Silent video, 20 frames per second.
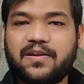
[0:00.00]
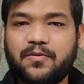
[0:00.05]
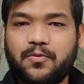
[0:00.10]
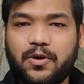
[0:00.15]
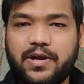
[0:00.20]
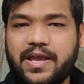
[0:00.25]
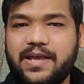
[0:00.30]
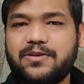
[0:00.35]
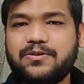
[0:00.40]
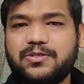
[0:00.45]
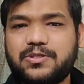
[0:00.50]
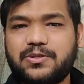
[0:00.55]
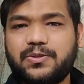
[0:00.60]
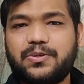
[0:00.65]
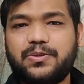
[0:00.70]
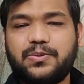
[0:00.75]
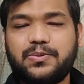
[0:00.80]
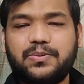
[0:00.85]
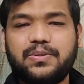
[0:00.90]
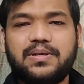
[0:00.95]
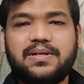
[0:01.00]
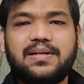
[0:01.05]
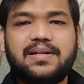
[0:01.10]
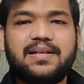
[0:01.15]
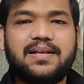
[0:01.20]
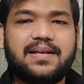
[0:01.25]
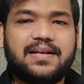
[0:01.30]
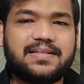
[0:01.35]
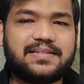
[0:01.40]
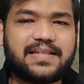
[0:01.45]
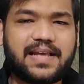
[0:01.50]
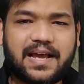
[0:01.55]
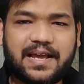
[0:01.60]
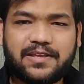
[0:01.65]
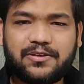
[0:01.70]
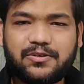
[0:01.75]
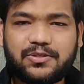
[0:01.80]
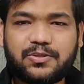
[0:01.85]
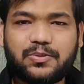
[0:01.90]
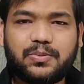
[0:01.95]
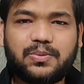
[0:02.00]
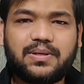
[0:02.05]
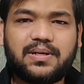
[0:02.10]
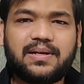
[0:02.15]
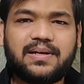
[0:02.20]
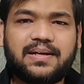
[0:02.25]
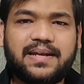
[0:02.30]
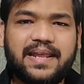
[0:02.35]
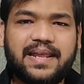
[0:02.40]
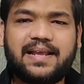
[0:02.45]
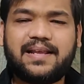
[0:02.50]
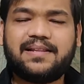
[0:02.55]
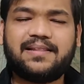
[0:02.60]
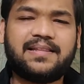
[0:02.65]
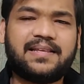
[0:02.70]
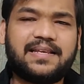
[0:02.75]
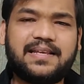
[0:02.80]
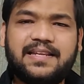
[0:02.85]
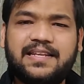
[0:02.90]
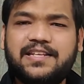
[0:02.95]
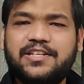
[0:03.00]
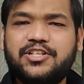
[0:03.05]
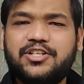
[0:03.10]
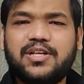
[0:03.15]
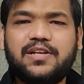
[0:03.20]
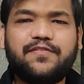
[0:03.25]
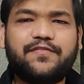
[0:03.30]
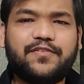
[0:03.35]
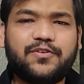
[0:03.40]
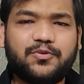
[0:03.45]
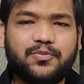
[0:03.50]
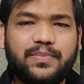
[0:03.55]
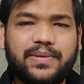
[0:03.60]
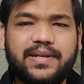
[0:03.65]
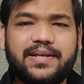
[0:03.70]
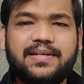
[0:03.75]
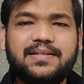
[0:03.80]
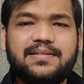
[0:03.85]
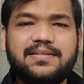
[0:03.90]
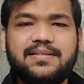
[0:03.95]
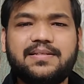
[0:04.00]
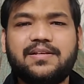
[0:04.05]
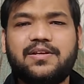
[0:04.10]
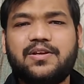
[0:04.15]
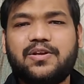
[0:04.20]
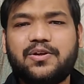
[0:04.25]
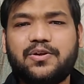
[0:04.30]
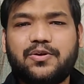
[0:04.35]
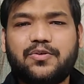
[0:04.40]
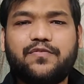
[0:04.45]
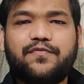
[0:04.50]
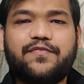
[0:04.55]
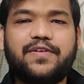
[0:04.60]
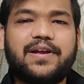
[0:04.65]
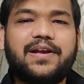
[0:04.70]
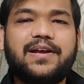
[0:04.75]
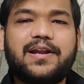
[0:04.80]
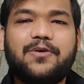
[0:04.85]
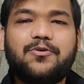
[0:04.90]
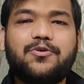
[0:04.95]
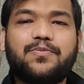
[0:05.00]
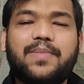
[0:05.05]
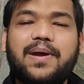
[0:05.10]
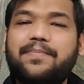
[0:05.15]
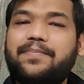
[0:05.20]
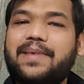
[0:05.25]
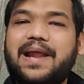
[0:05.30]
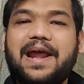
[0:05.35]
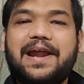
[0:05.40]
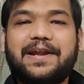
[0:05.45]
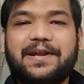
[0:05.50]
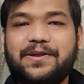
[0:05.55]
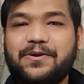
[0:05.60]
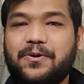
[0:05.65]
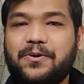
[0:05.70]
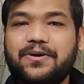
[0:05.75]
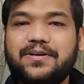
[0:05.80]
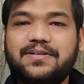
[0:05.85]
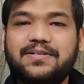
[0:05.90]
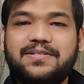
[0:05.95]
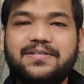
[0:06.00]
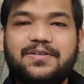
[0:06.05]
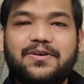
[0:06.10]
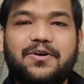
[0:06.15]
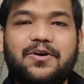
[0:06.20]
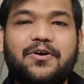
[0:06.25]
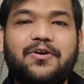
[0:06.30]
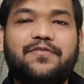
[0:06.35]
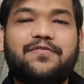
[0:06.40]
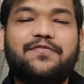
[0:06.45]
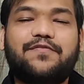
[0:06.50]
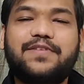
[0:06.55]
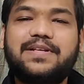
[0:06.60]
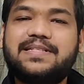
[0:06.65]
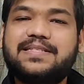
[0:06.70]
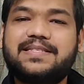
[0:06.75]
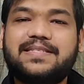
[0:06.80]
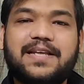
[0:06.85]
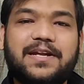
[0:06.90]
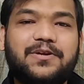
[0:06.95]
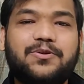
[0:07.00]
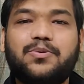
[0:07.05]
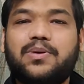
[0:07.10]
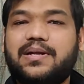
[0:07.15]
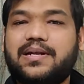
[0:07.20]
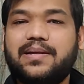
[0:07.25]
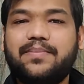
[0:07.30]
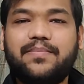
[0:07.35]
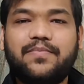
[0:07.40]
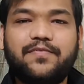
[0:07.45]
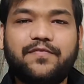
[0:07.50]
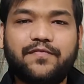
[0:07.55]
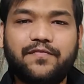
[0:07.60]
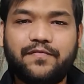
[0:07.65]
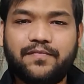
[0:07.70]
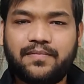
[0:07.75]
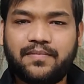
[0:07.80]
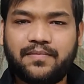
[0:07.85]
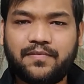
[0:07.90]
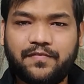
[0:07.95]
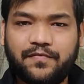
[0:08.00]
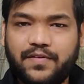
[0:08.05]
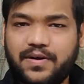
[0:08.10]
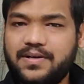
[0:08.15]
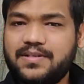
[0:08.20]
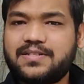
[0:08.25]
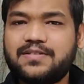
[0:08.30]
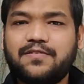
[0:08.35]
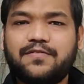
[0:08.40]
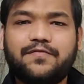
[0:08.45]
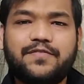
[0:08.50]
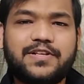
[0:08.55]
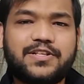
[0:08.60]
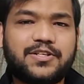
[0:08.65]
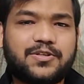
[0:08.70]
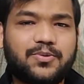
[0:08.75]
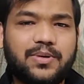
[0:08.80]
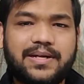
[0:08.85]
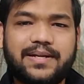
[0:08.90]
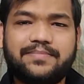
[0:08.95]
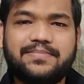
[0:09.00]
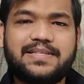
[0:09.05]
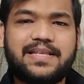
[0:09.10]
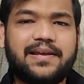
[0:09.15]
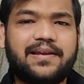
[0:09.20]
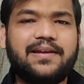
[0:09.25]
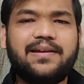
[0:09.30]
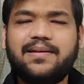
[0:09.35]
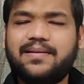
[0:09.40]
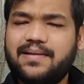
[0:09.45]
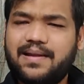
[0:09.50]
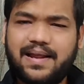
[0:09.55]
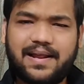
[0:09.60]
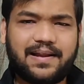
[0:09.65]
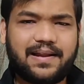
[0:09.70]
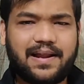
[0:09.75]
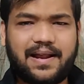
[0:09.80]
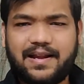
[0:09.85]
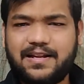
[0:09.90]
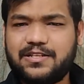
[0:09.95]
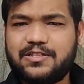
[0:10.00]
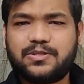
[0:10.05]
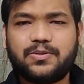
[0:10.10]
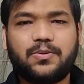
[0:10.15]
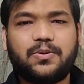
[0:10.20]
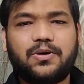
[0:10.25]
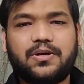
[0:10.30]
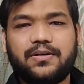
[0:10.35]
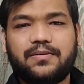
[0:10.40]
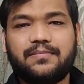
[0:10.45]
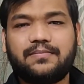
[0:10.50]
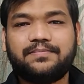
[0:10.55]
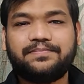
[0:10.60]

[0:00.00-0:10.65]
what I used to do is I used to take the initial few minutes to figure out my priority orders of which set to attempt first, which to attempt second, and so on.